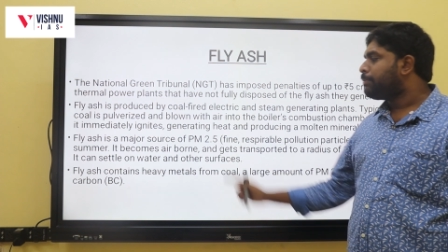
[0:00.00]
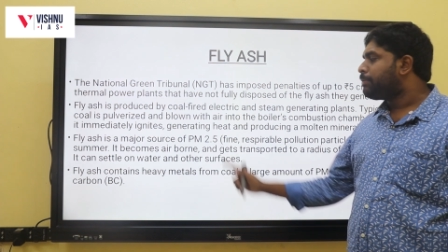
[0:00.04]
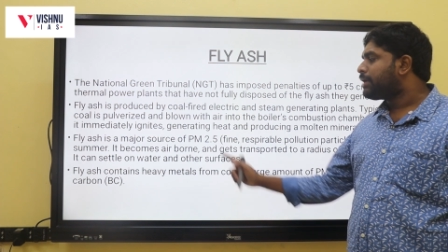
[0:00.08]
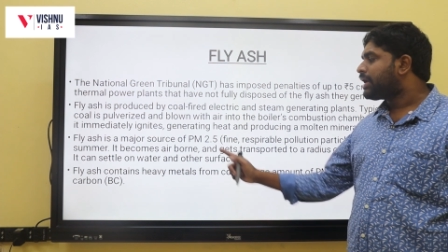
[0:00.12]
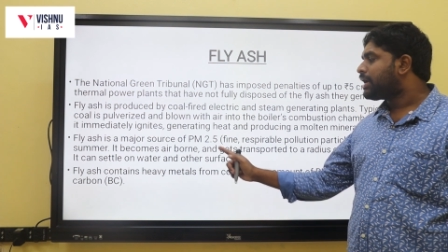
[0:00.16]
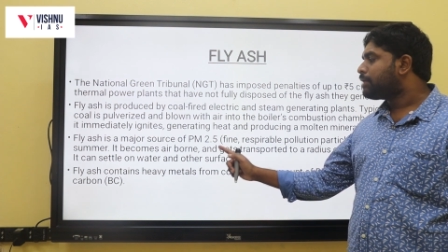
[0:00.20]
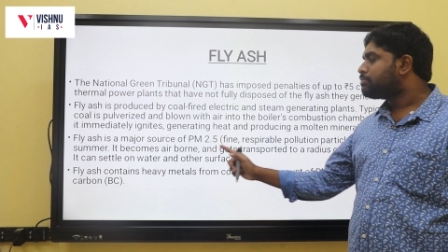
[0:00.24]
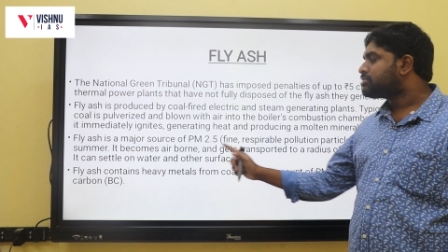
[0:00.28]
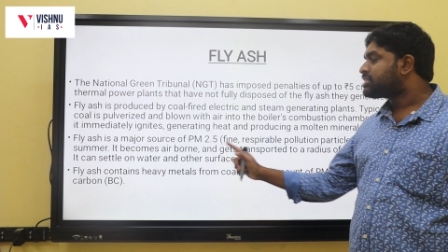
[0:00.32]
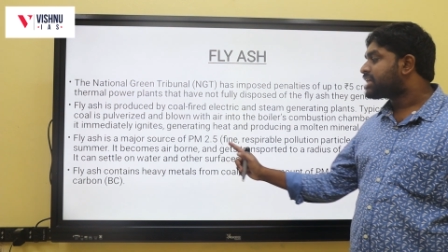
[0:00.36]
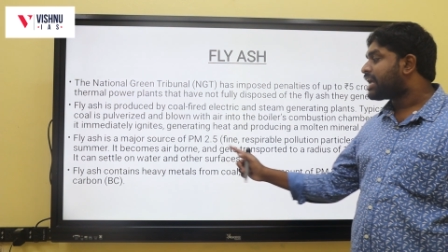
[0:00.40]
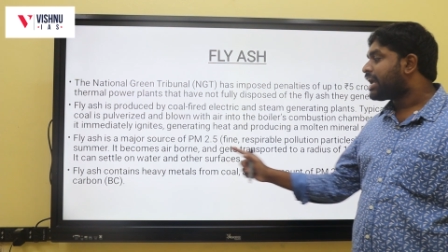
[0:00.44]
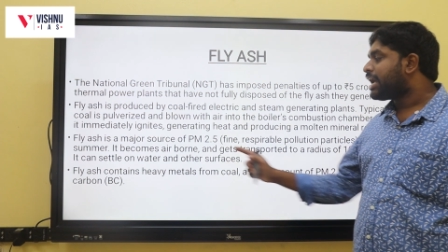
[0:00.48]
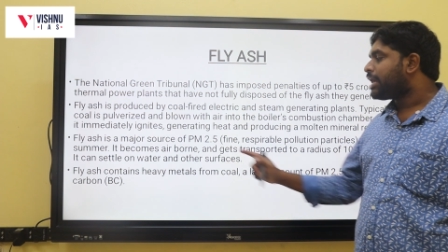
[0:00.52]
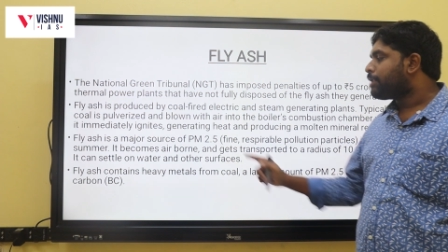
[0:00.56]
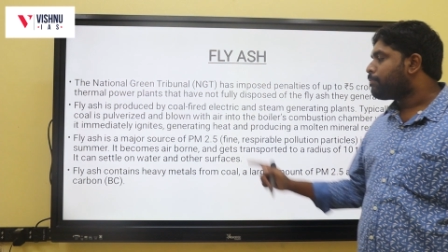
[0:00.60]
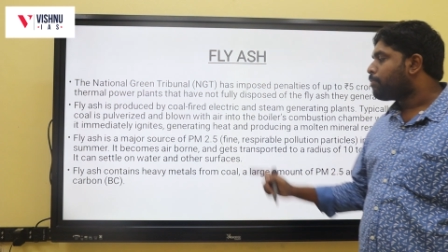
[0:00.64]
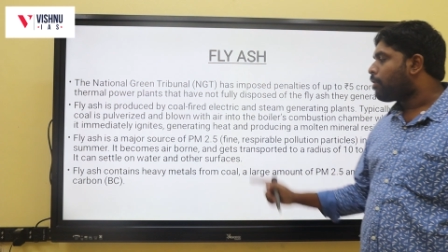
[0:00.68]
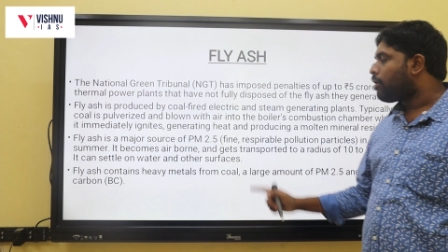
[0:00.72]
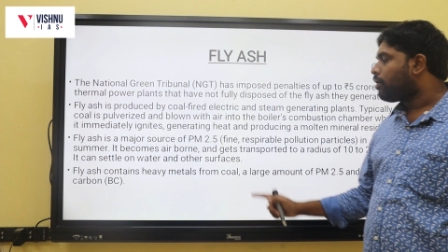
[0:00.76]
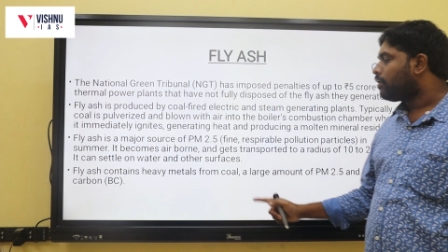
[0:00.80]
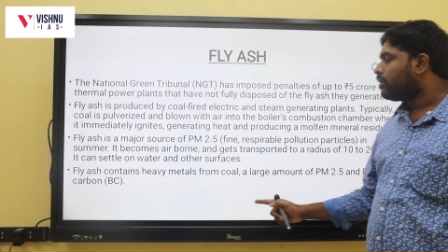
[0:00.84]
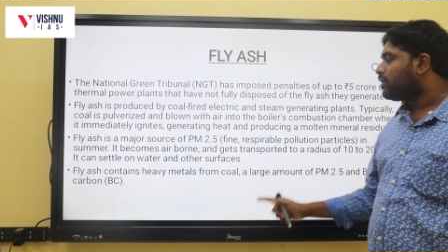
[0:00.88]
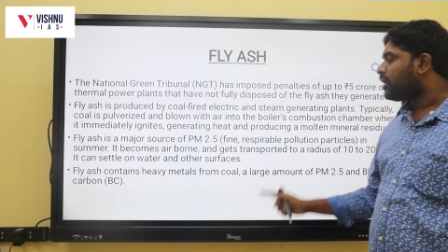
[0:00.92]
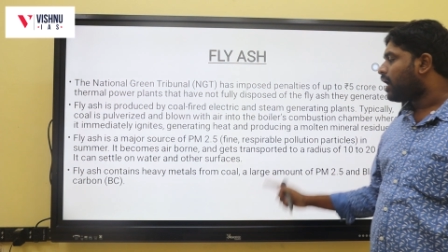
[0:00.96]
It becomes
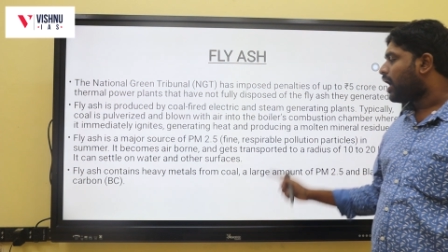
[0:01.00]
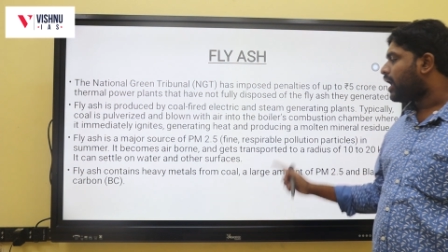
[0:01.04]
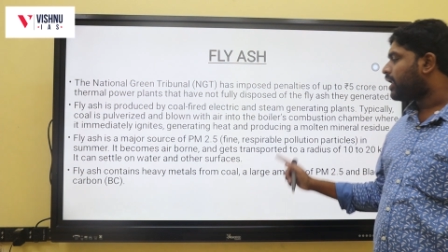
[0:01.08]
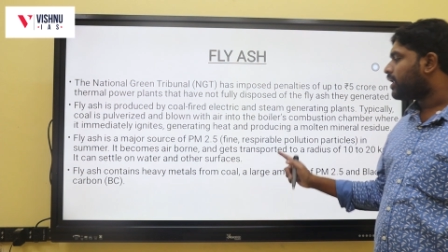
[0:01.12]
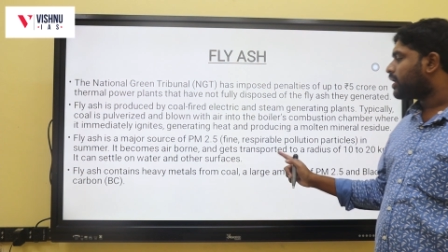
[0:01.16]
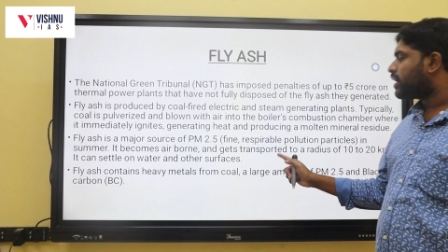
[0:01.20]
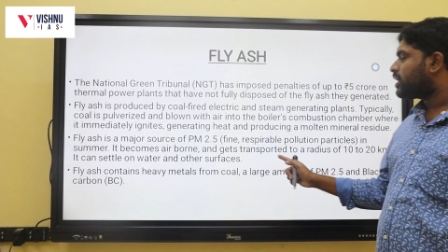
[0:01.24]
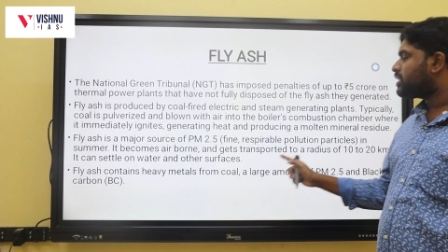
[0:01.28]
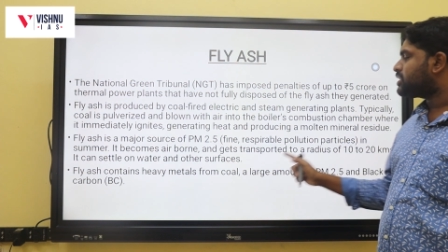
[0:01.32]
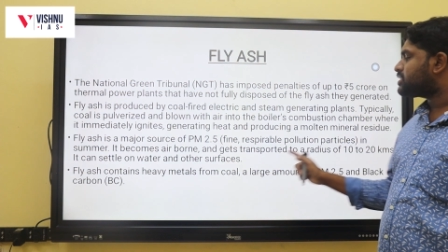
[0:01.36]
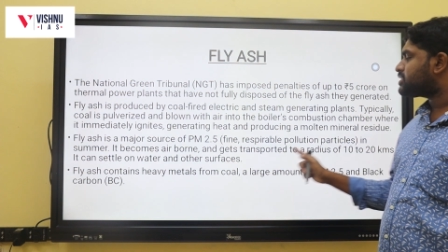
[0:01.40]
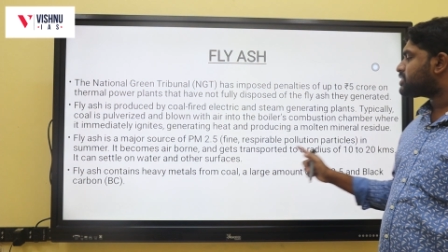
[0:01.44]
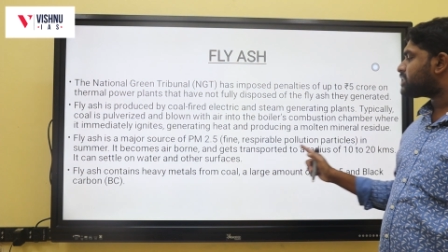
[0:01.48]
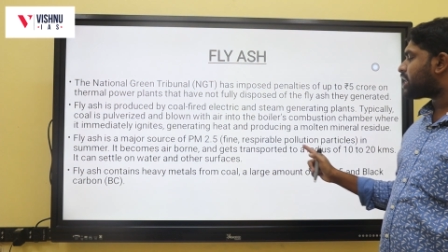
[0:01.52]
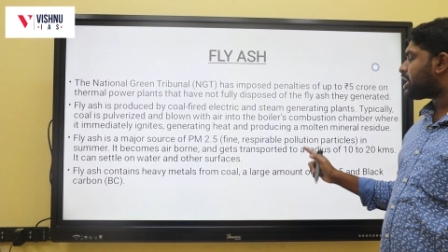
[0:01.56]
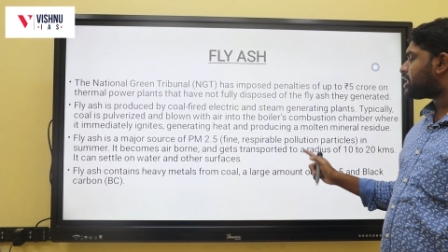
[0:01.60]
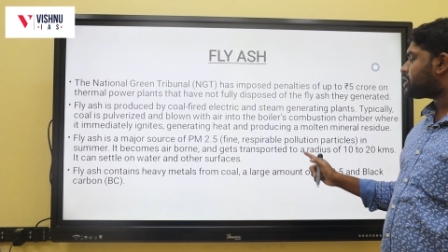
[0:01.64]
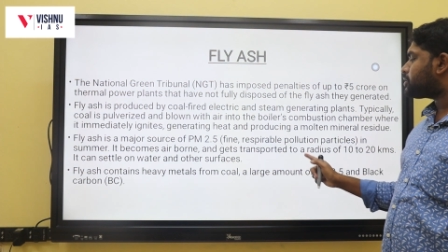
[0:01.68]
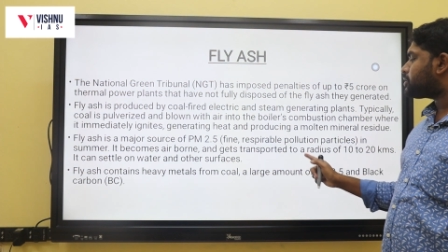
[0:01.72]
airborne and gets